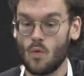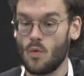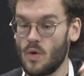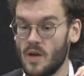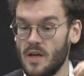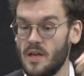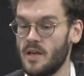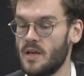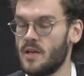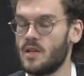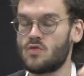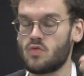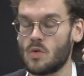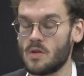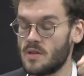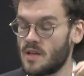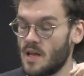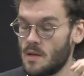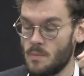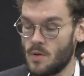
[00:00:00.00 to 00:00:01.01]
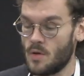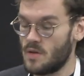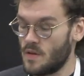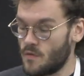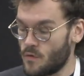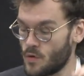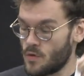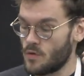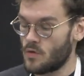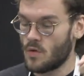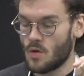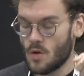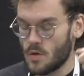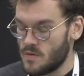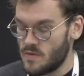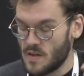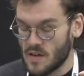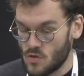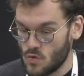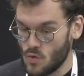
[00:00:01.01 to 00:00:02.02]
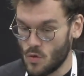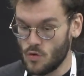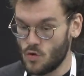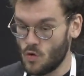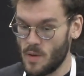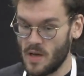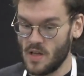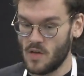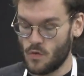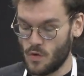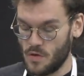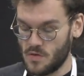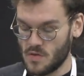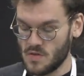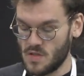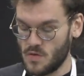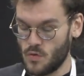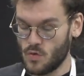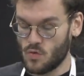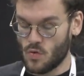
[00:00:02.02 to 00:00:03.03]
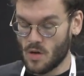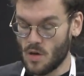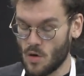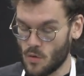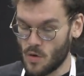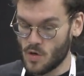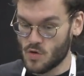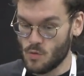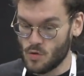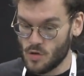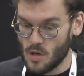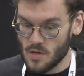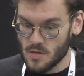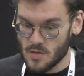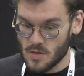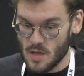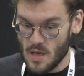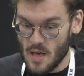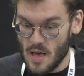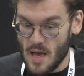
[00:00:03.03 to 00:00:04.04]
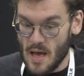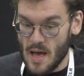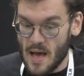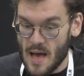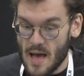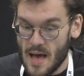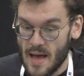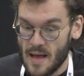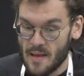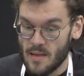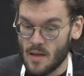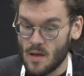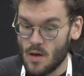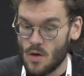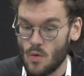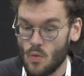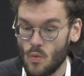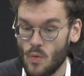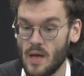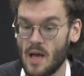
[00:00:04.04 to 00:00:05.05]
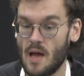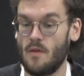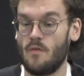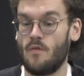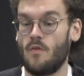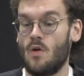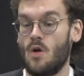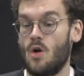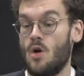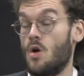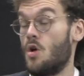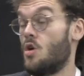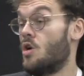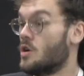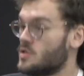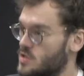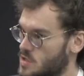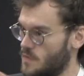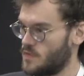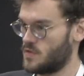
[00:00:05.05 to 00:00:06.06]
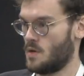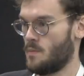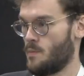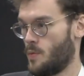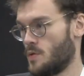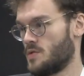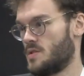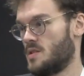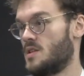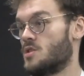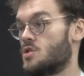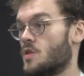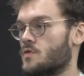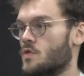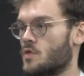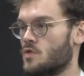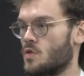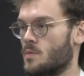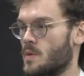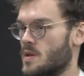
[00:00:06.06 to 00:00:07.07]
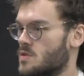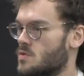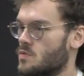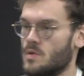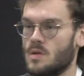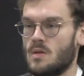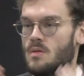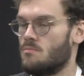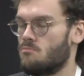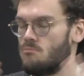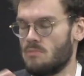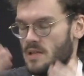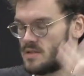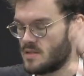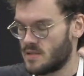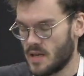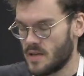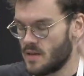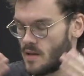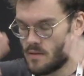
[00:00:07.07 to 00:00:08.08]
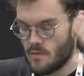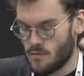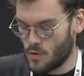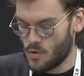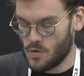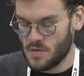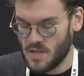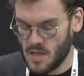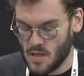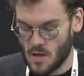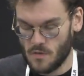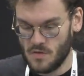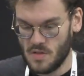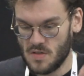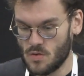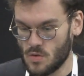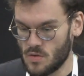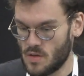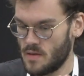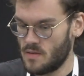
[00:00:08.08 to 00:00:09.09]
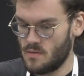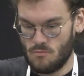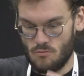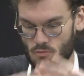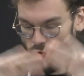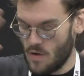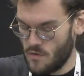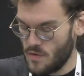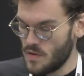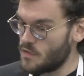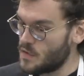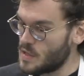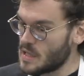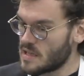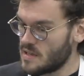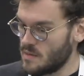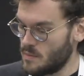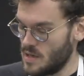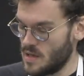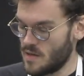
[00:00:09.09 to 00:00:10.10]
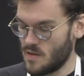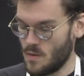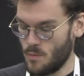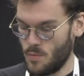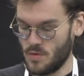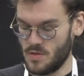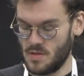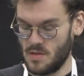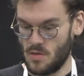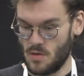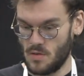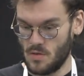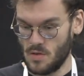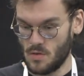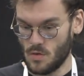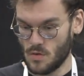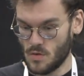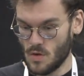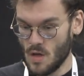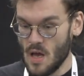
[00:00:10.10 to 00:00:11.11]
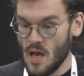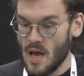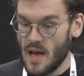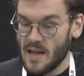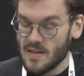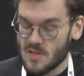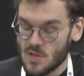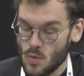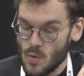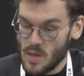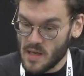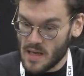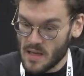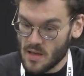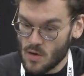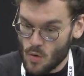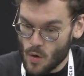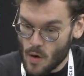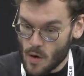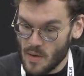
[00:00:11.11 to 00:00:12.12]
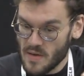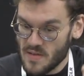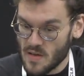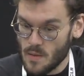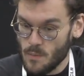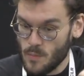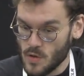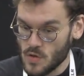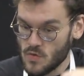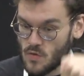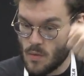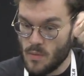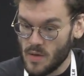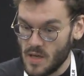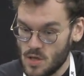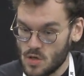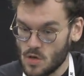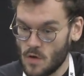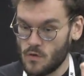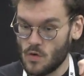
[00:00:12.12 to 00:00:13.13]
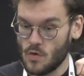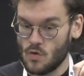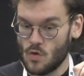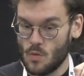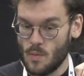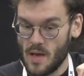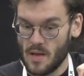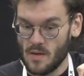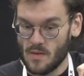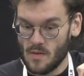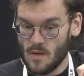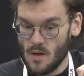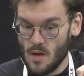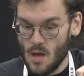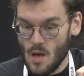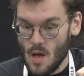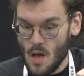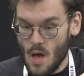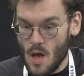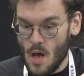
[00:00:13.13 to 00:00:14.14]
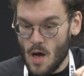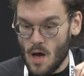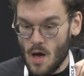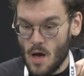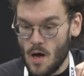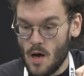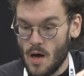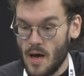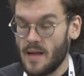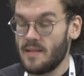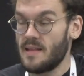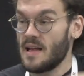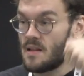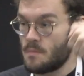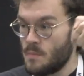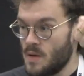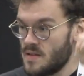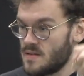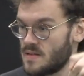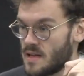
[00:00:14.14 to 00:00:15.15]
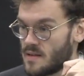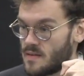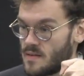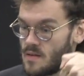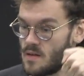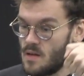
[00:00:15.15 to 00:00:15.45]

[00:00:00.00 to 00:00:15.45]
each one can be a different textual domains, for instance, if we train language models. And we have lots of samples in each of those domains. Let's say that for the sake of this talk that we have infinitely many samples in those. And so we can query samples from each of those domains. And that means that